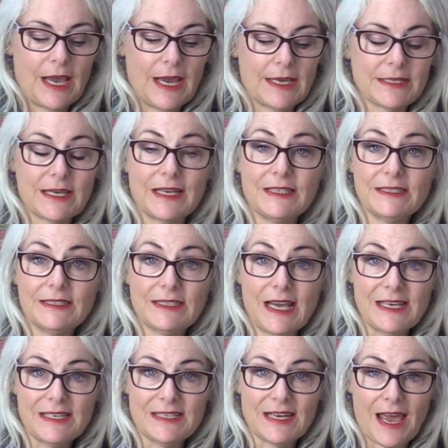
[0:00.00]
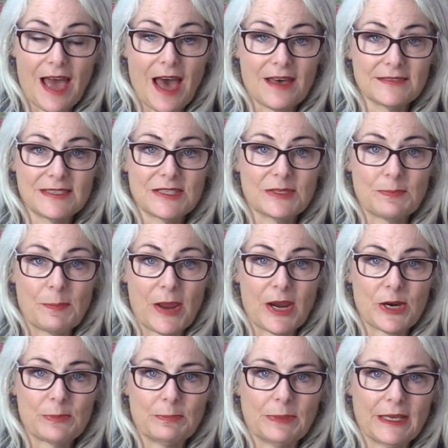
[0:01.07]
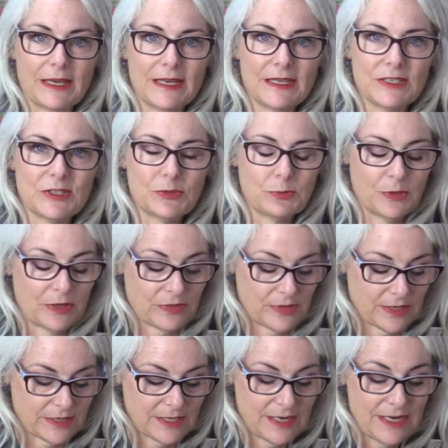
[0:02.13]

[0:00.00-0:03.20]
and I like to have spare blades with it.